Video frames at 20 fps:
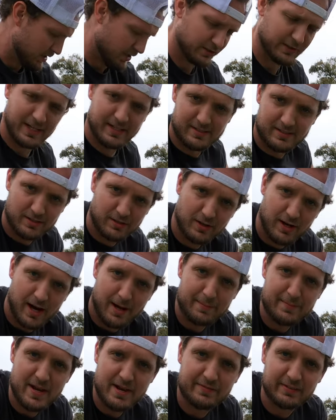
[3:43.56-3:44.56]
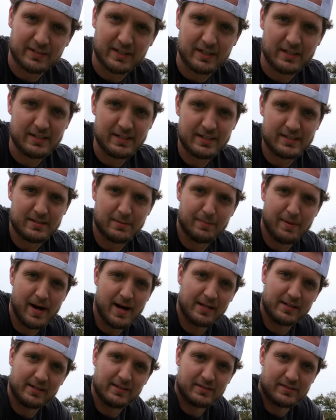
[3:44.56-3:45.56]
Okay, so I'm never gonna need to
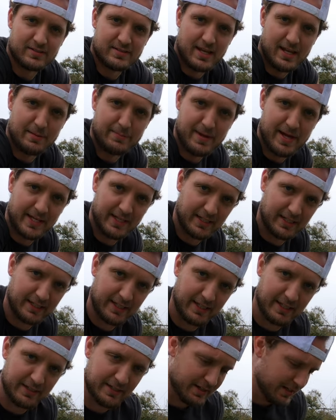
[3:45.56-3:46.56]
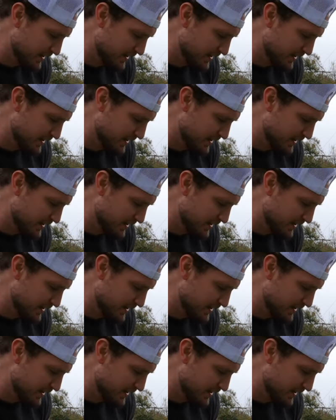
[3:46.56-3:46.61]
buy another sandbag again.